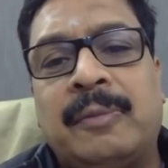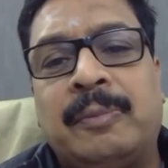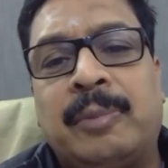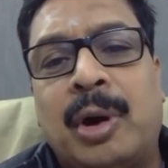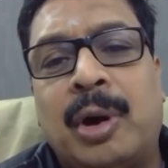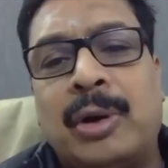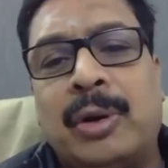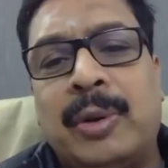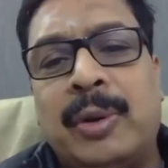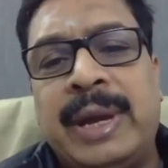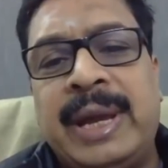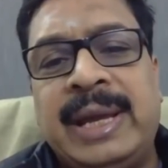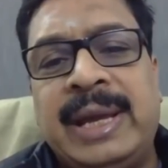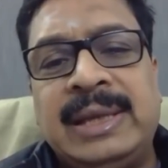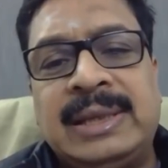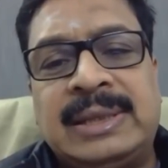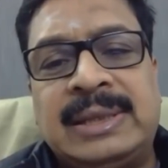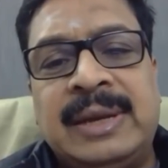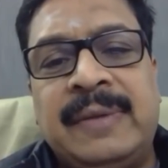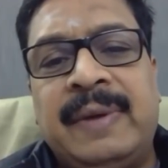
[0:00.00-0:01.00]

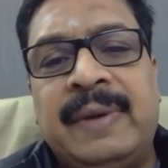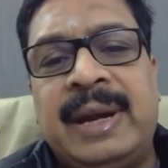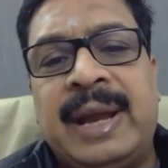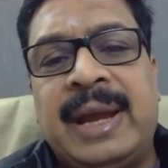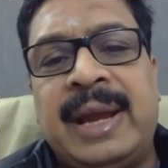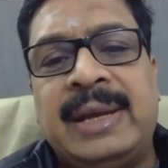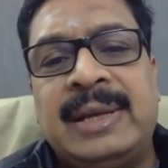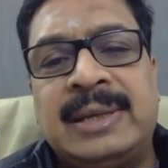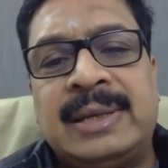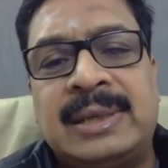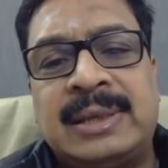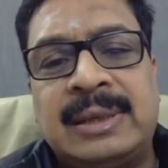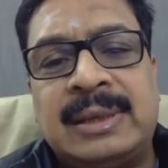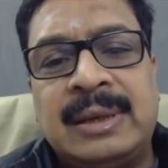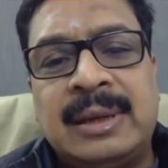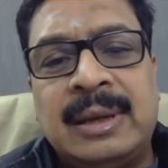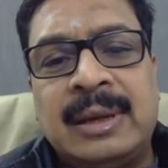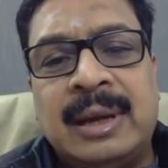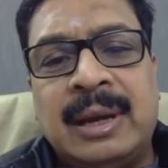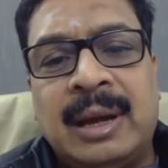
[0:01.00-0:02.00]
borrowings,
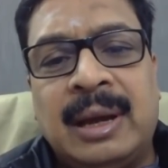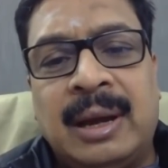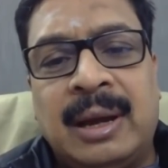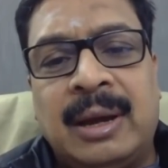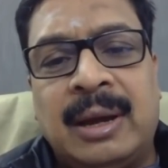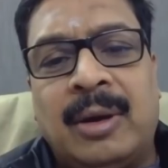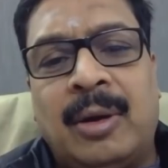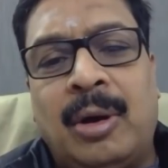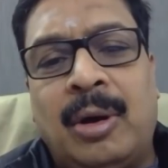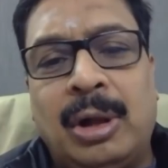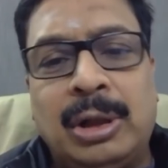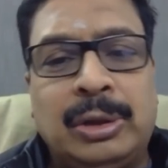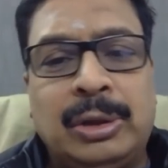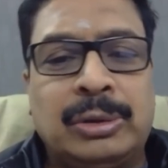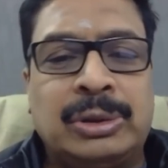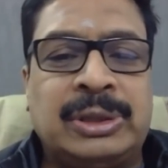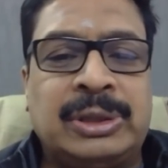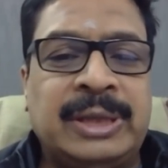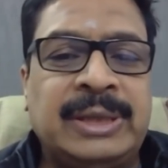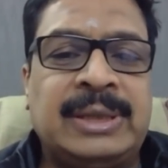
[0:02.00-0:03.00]
dividends, all
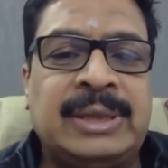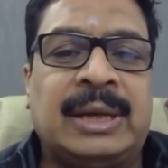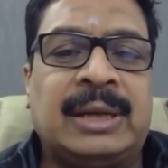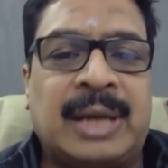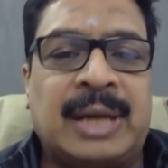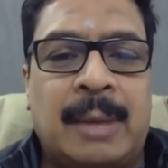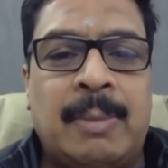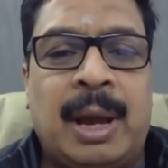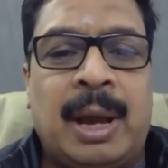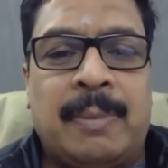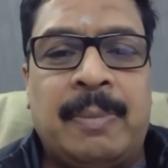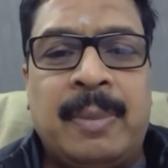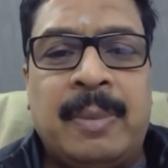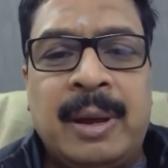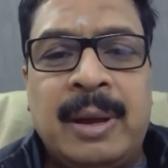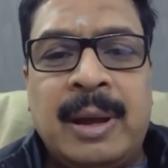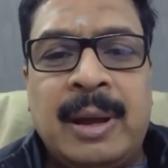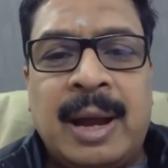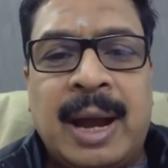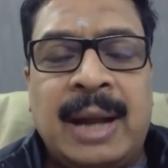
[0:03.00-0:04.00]
those things that come
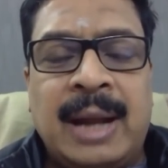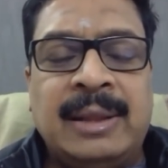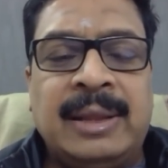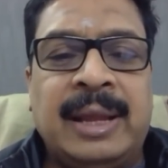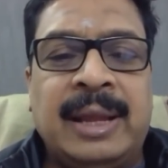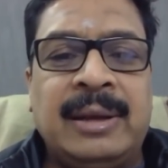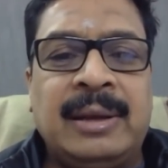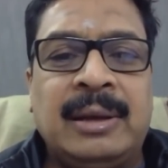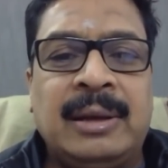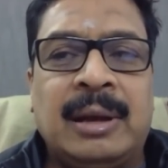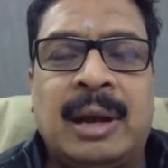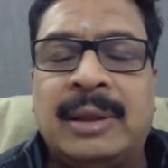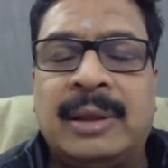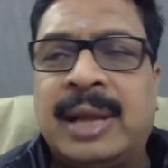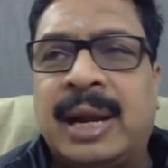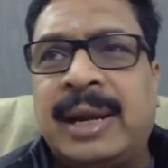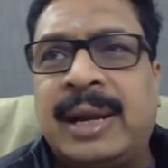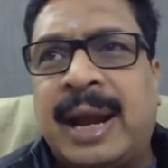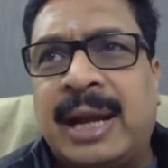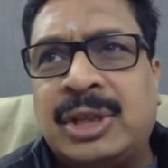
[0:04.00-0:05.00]
up. And then
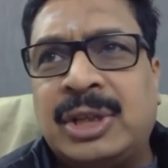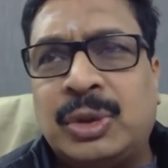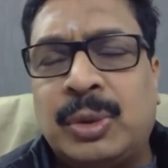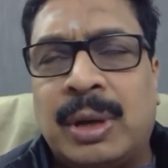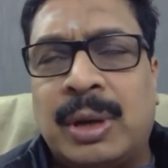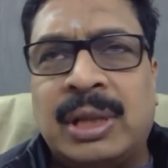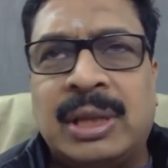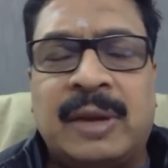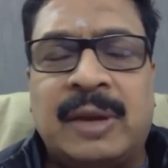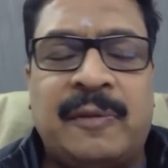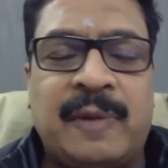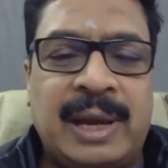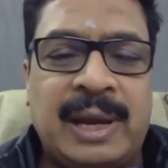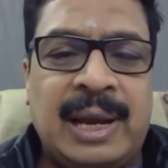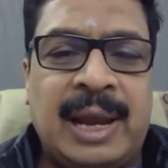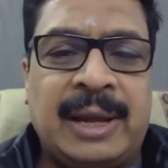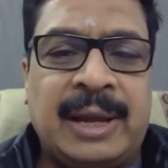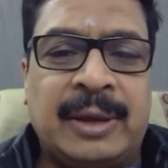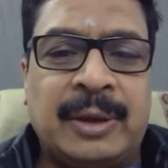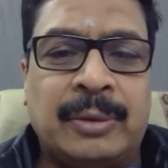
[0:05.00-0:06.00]
that adds to another 5
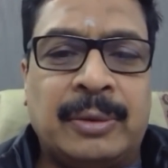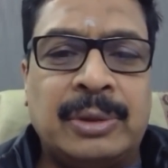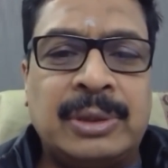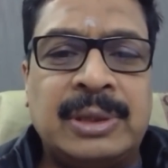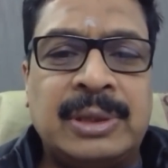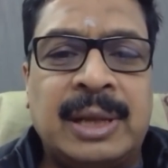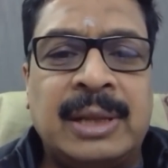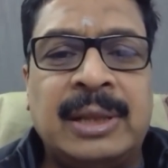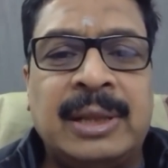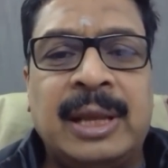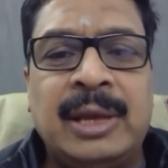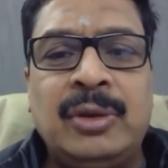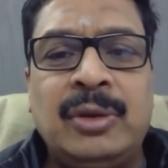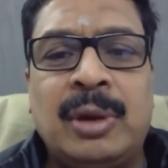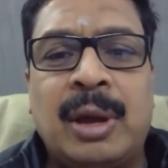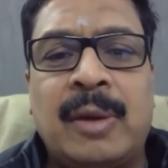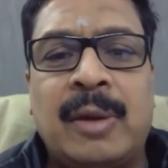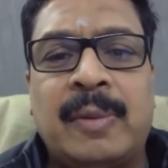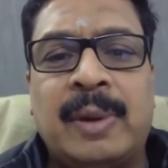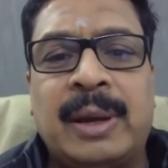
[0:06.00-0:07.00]
lakh crores. And then
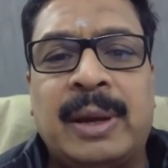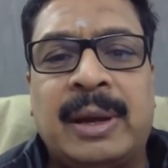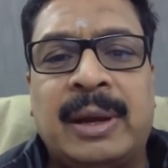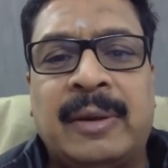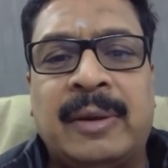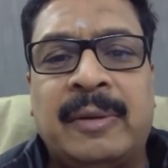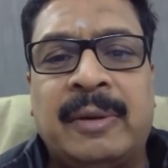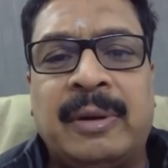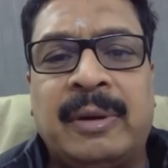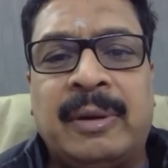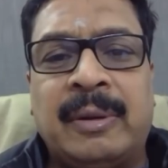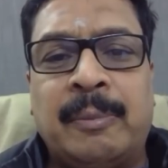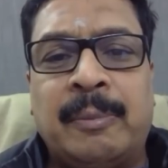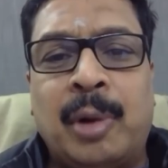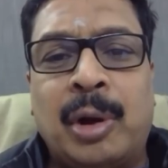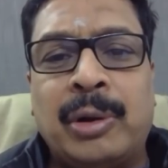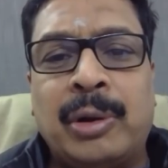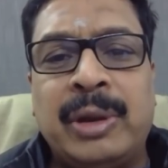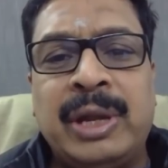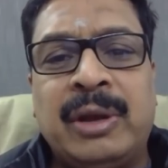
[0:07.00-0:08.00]
you have a
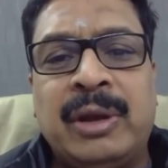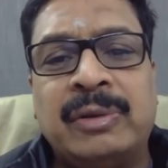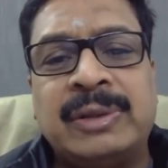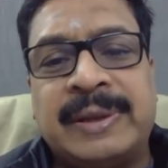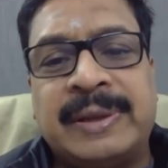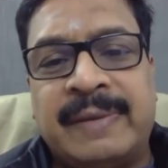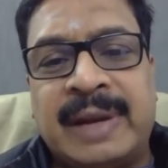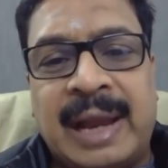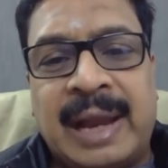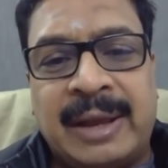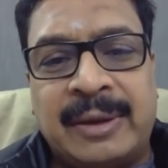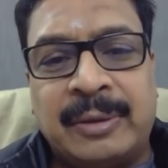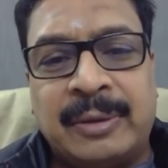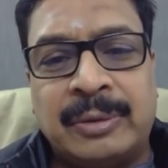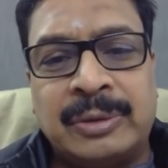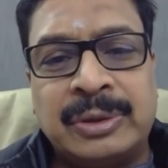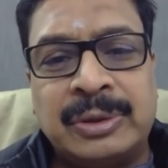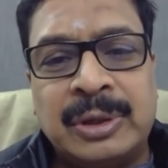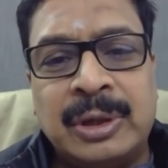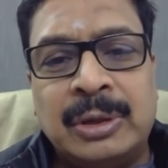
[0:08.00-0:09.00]
borrowing of 7 lakh
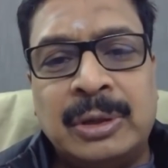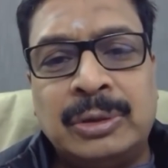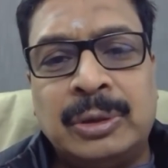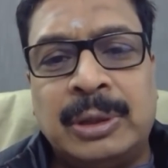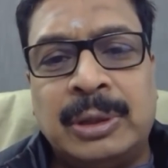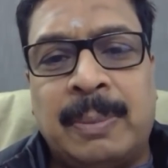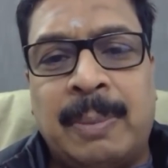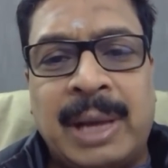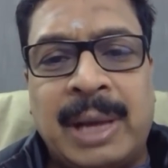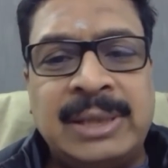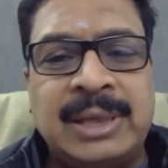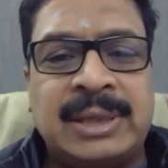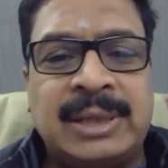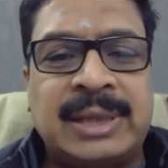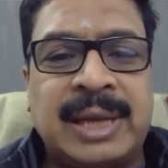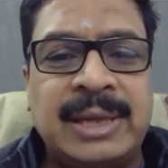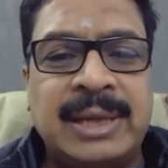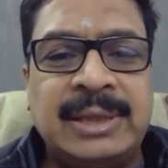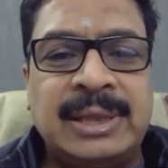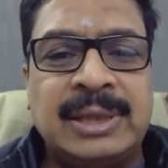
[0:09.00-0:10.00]
crores. So the budget
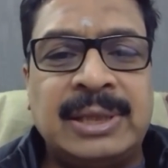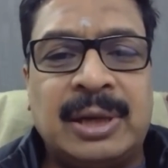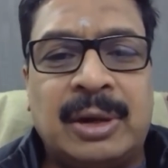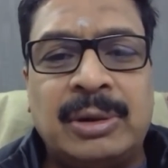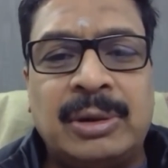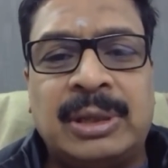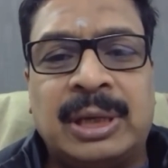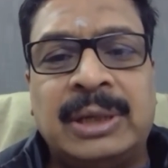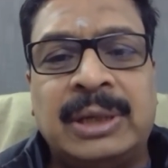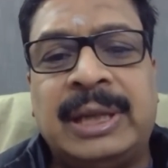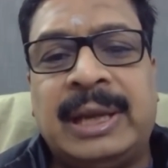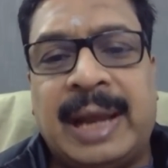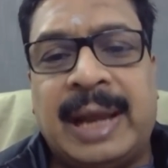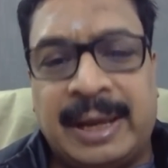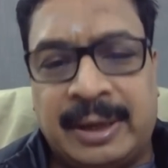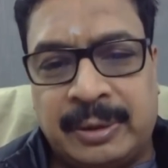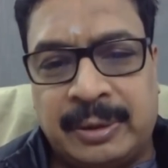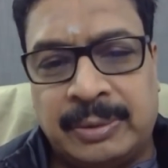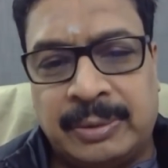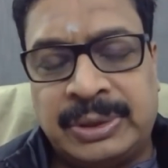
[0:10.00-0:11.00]
size is around 30
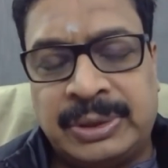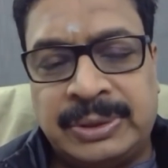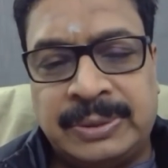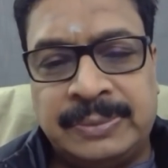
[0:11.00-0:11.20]
lakh crores.